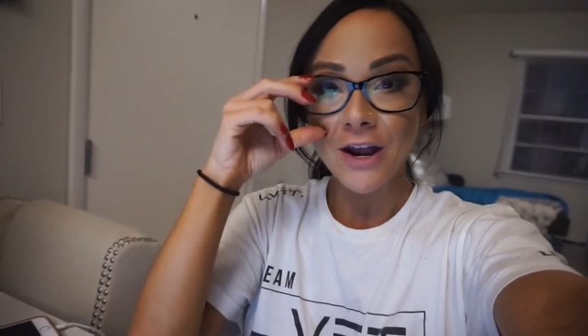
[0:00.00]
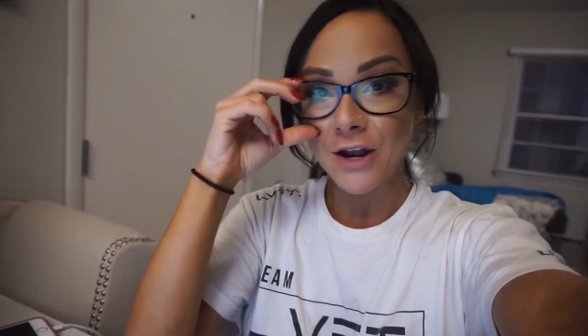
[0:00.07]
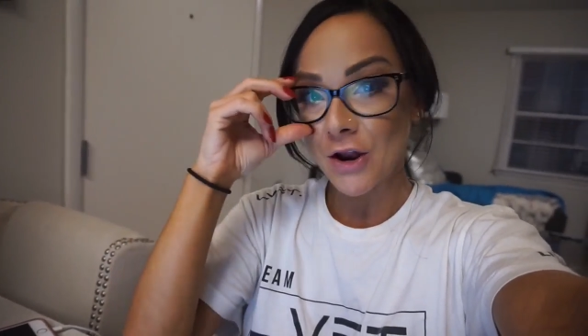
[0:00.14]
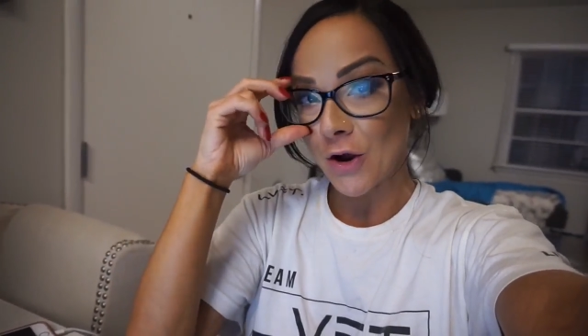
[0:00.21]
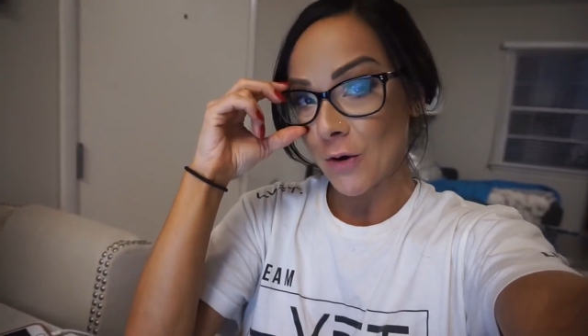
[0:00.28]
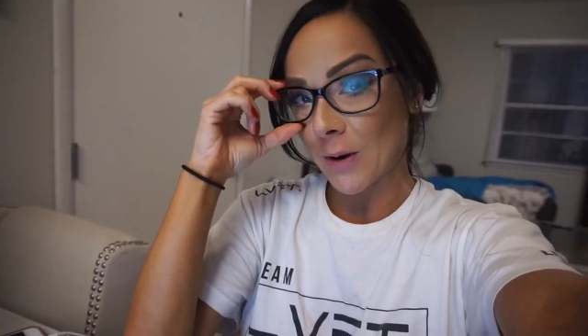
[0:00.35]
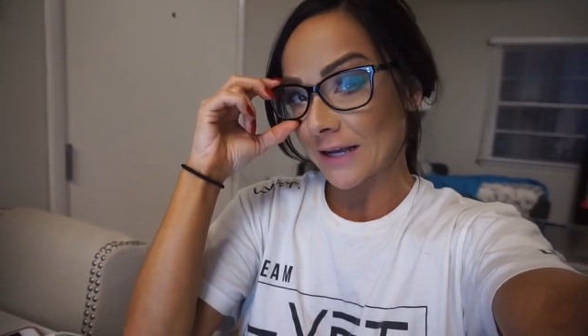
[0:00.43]

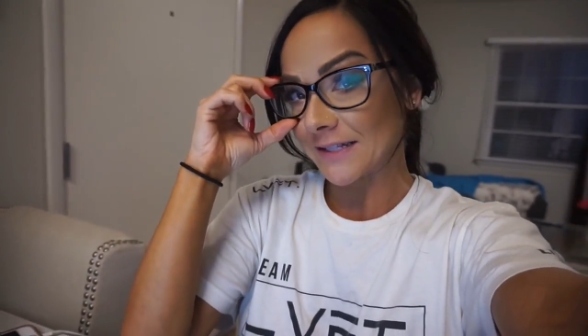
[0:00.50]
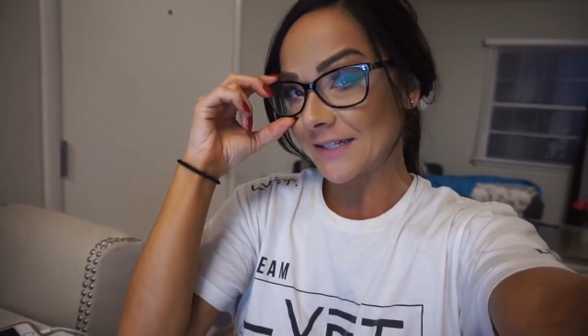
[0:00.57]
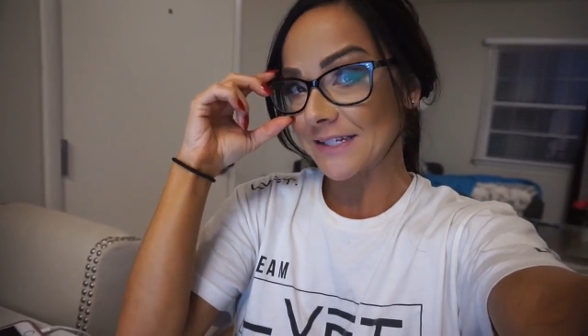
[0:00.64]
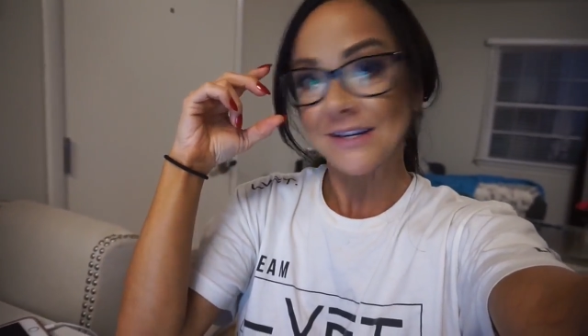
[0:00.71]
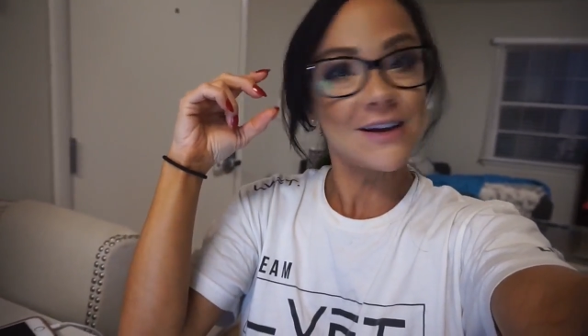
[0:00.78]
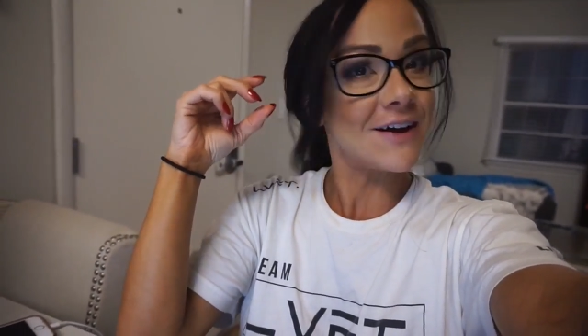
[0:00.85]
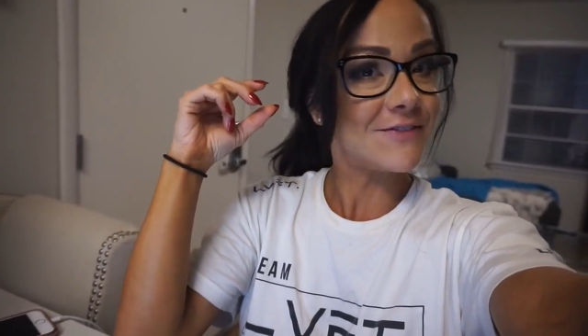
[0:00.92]
No, I
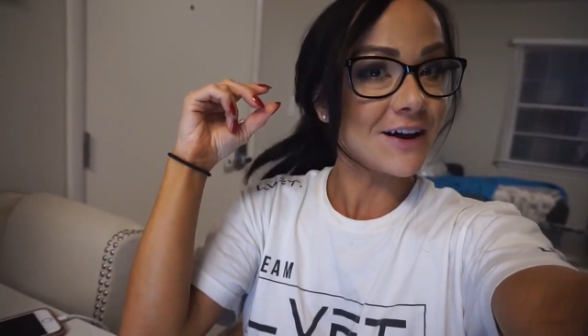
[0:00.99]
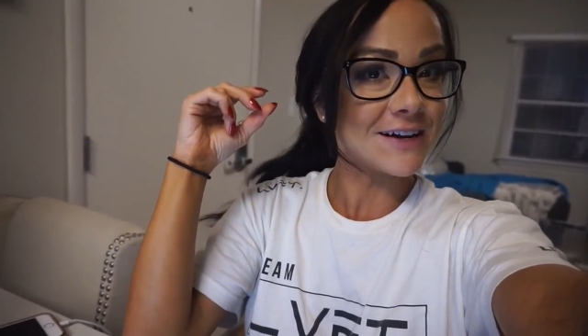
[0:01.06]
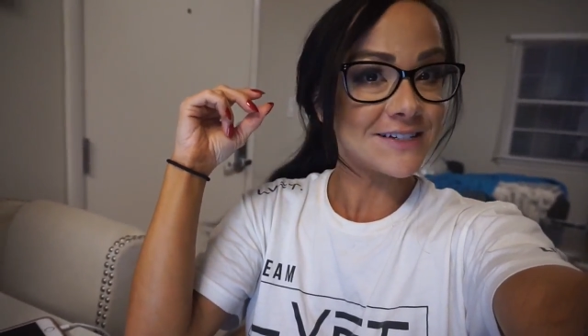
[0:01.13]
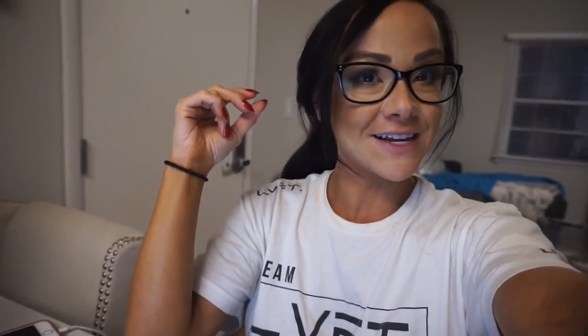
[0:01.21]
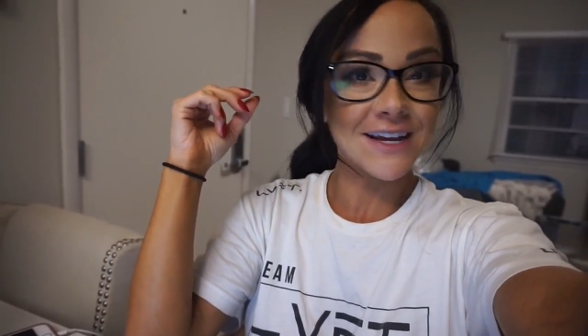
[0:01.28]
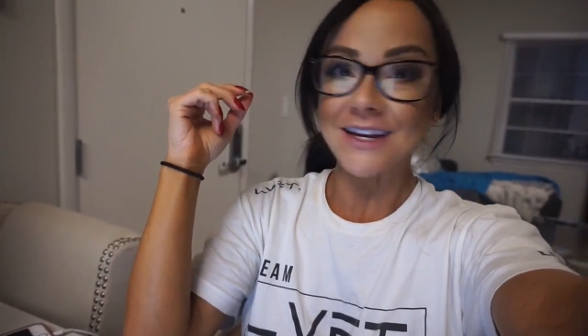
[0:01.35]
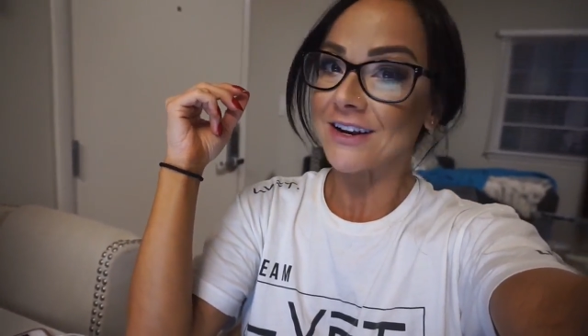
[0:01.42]
still have
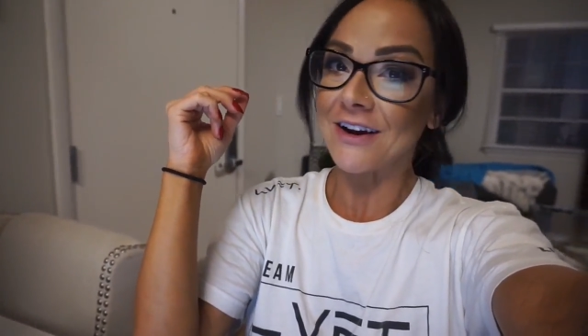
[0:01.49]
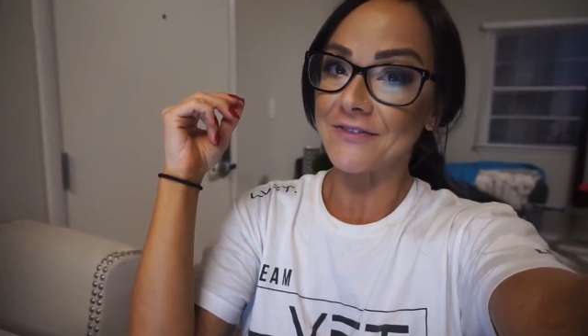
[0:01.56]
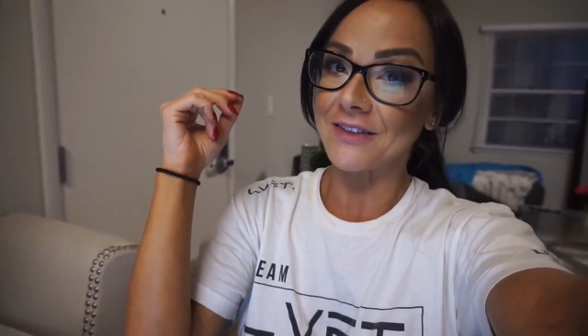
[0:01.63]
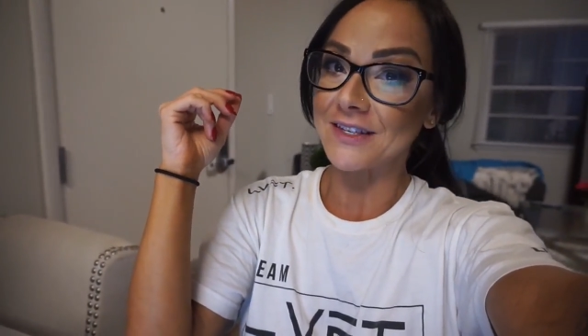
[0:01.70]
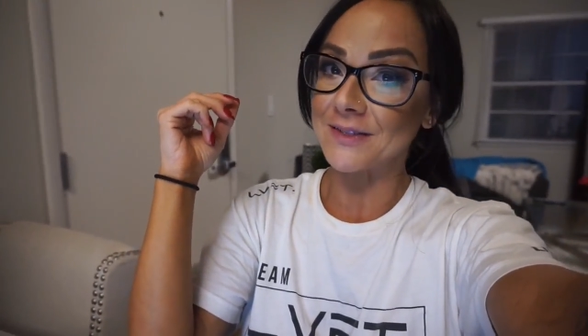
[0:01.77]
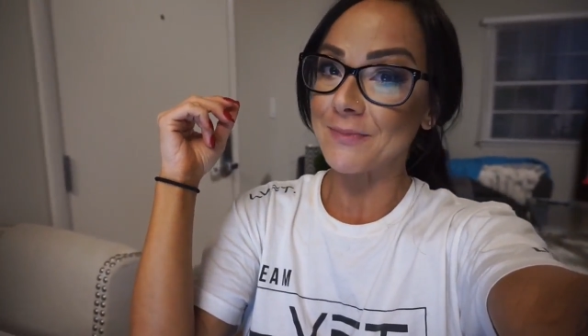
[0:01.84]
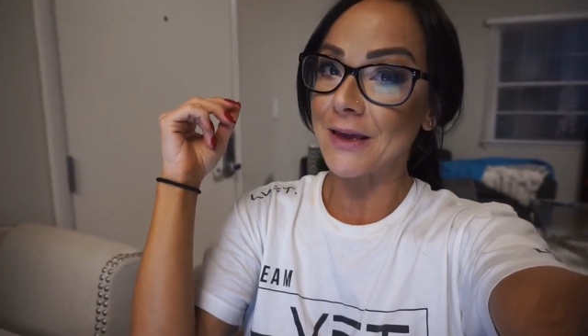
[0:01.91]
not taken
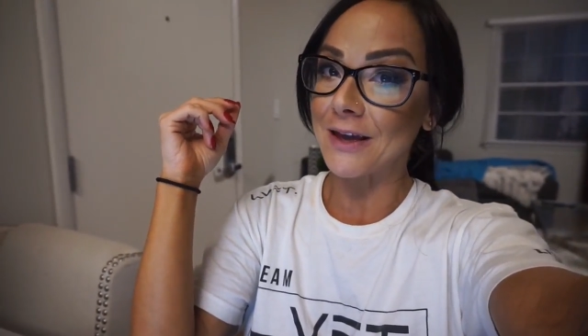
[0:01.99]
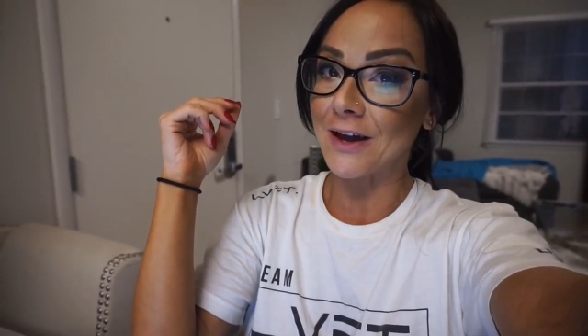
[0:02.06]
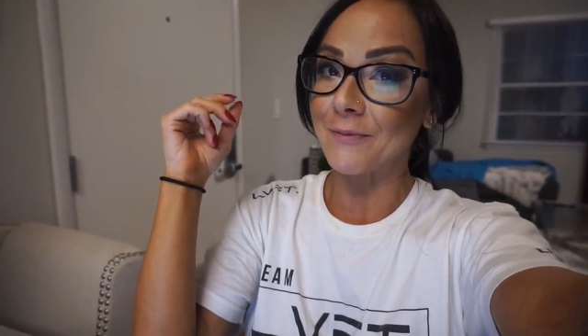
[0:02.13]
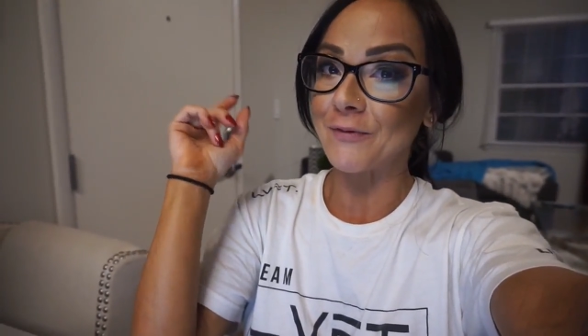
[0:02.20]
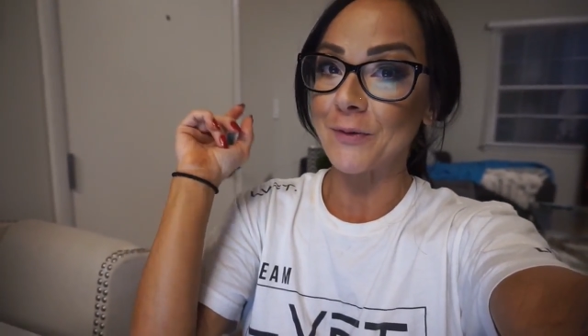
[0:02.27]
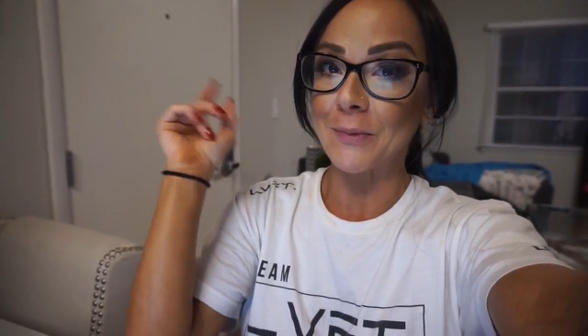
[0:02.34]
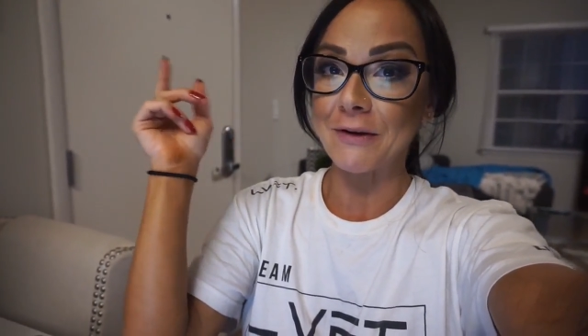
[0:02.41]
off this makeup from